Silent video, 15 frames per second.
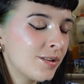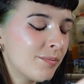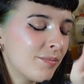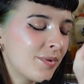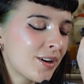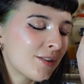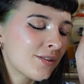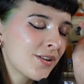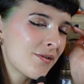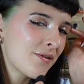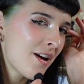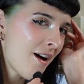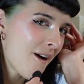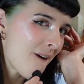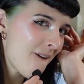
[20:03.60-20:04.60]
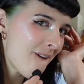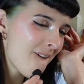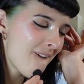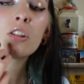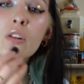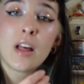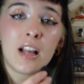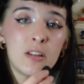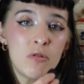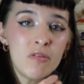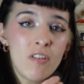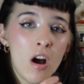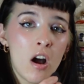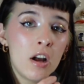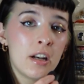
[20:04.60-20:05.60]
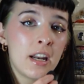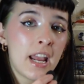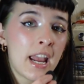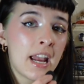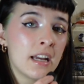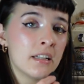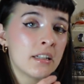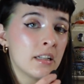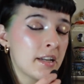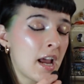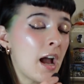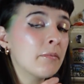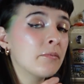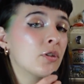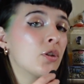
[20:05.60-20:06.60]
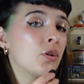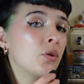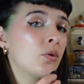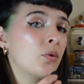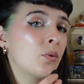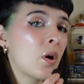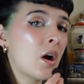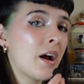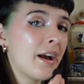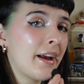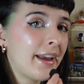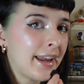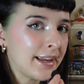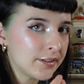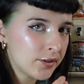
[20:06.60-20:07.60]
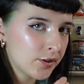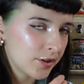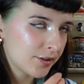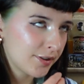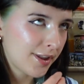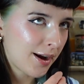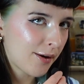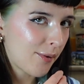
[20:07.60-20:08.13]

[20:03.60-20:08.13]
but also no. So let's move on and attempt to answer to that